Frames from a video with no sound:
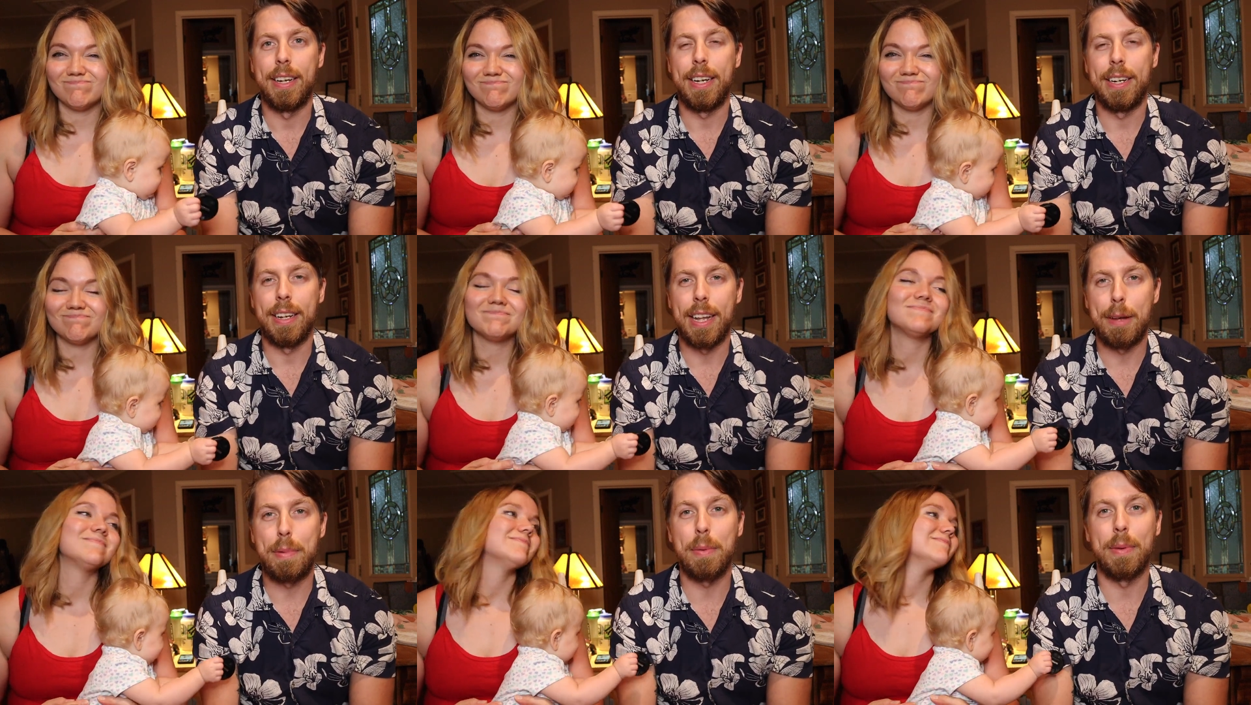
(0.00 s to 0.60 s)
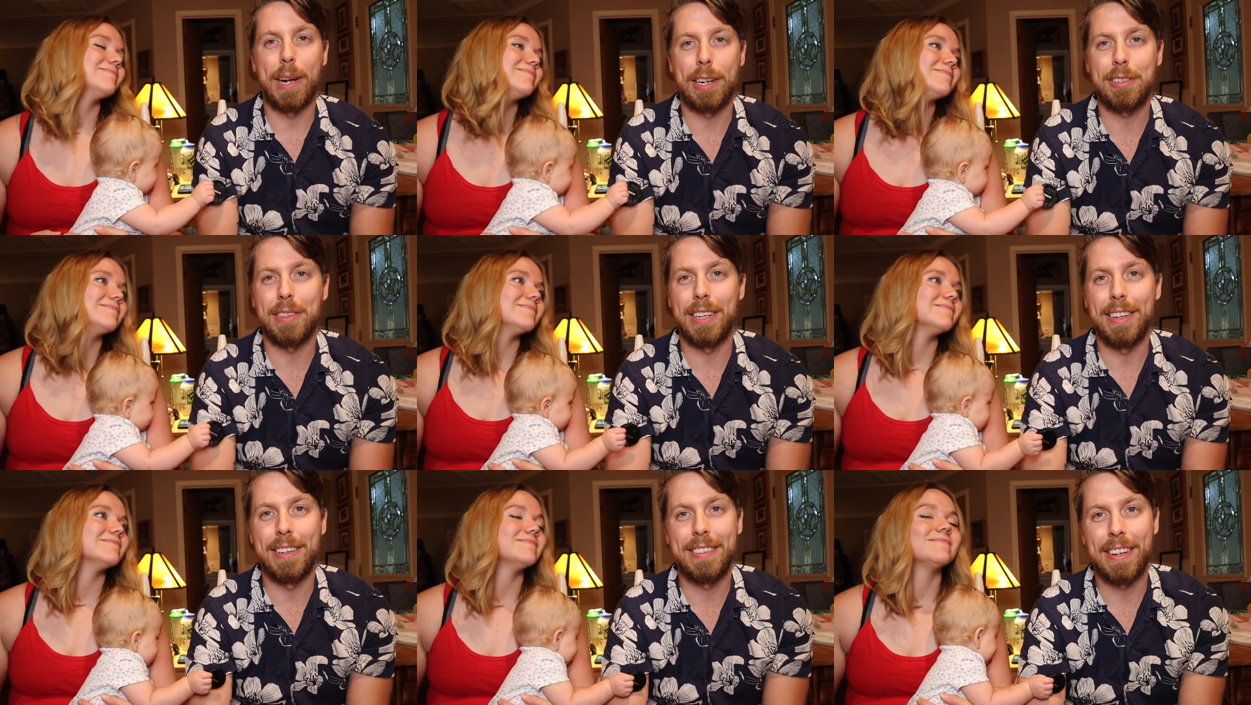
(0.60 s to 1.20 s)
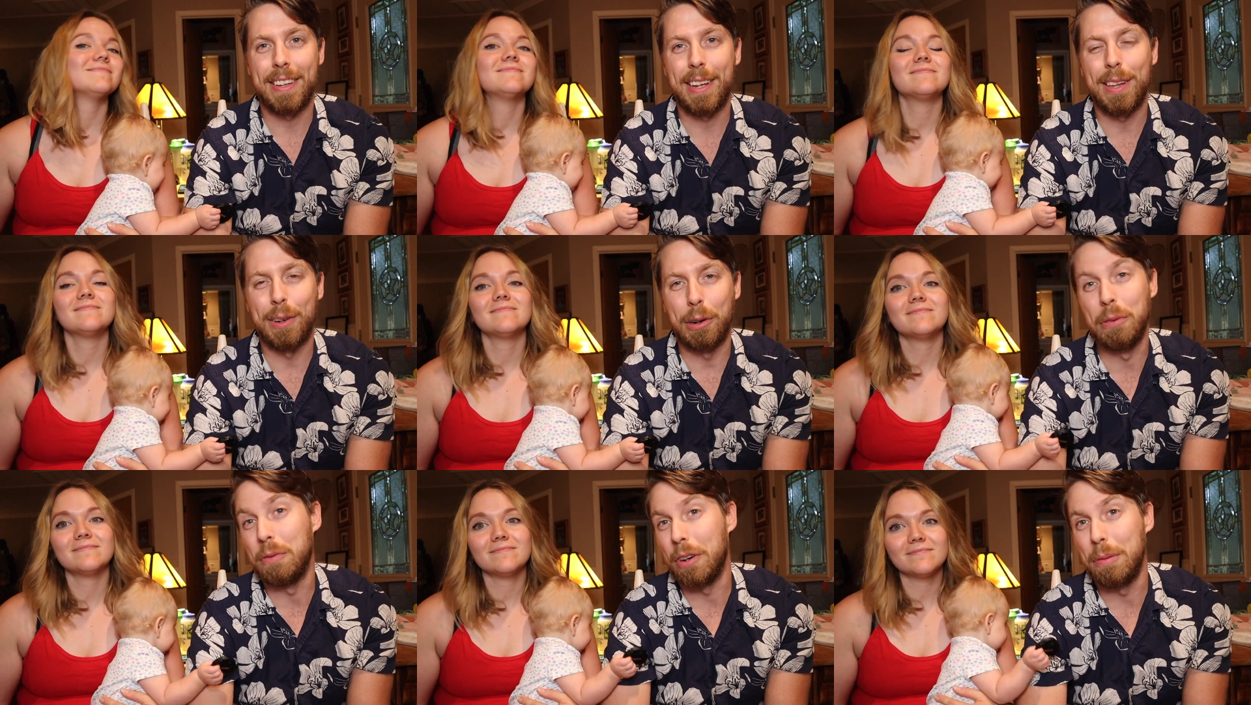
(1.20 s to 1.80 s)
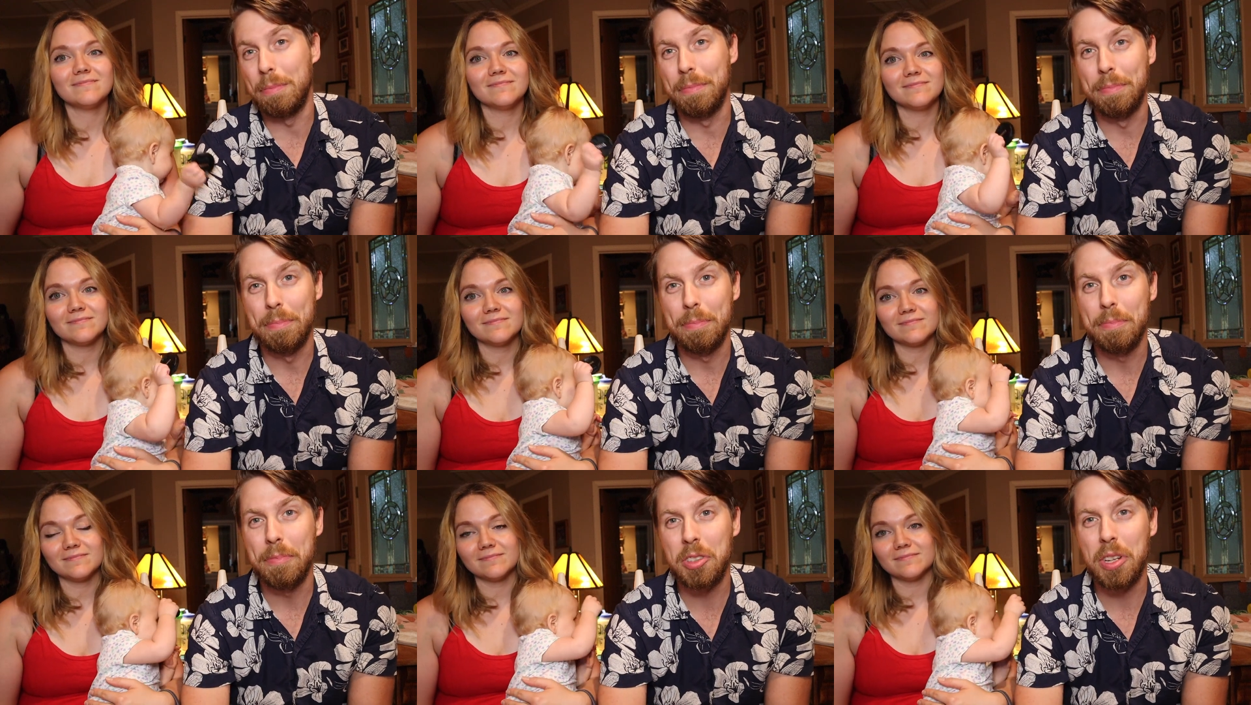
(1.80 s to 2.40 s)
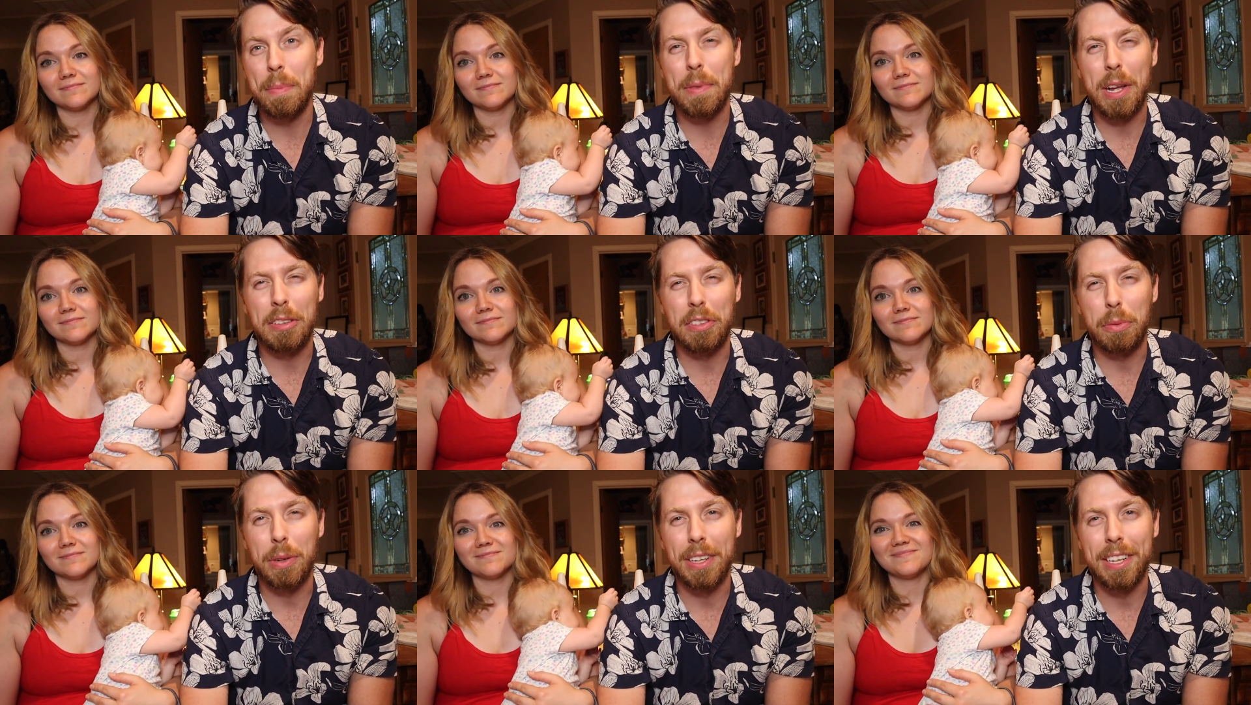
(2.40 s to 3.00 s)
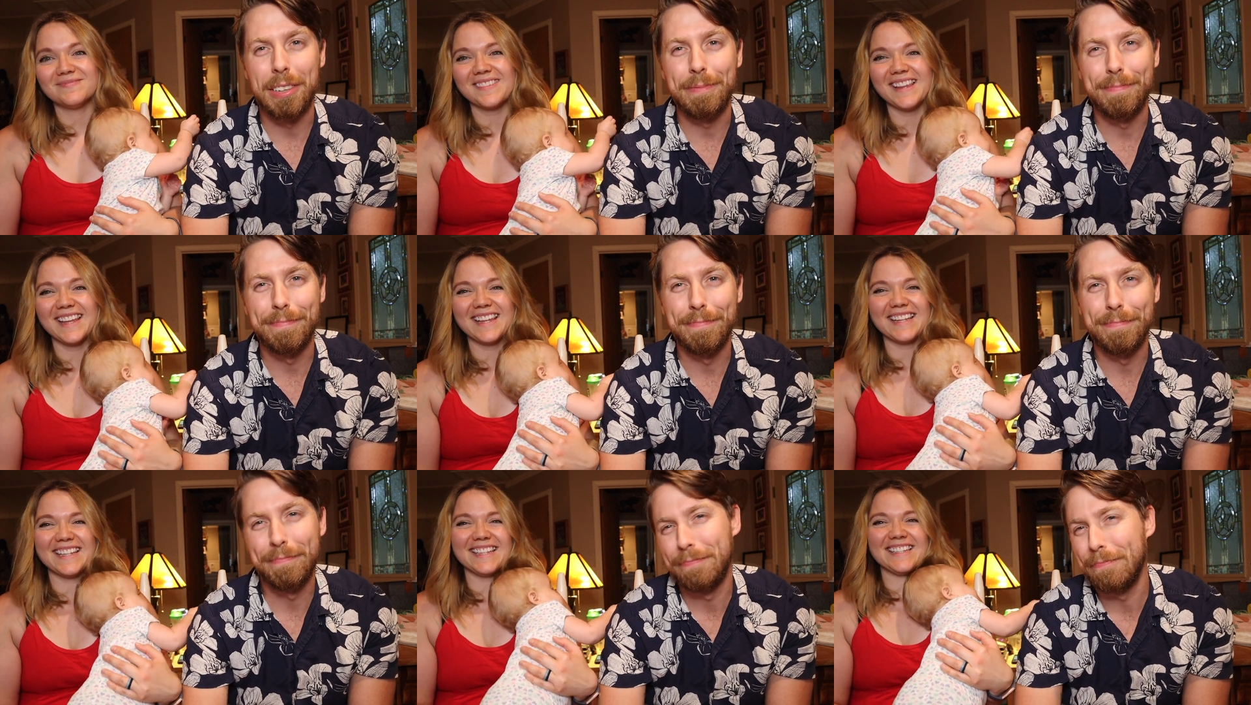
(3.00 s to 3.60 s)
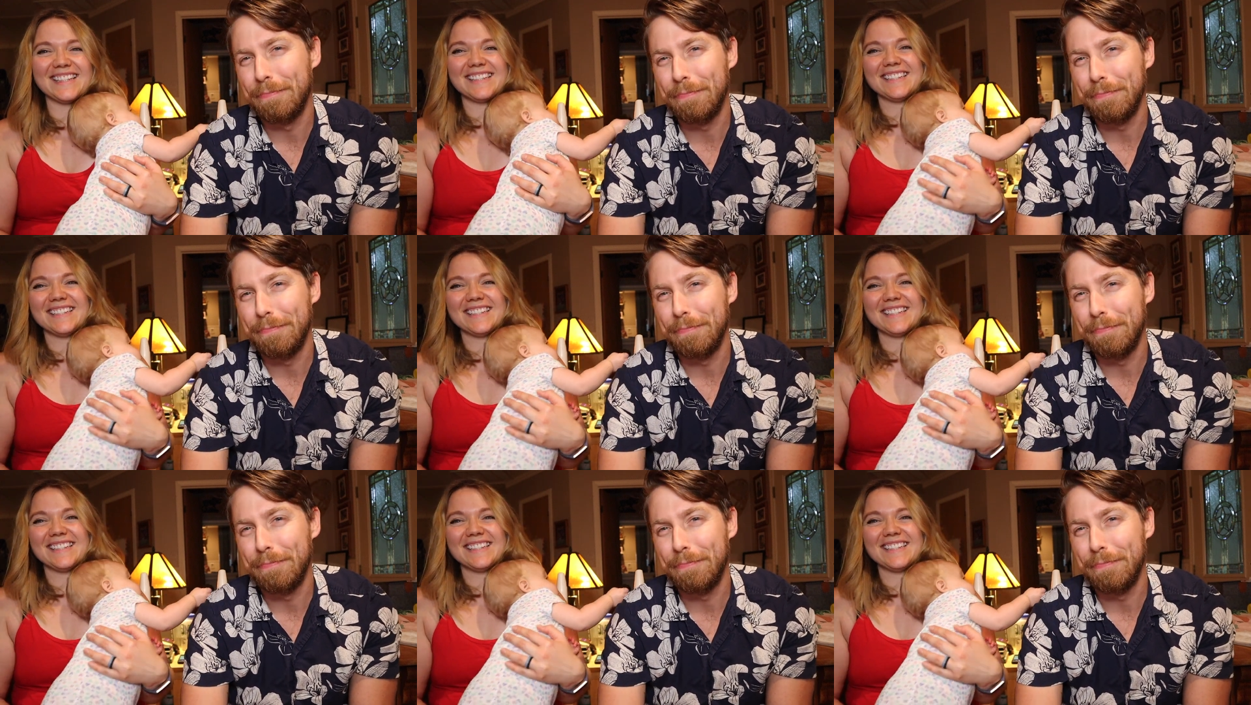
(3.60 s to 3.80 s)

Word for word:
Speaker 1: And a lot of people actually said they learned from some things that we did.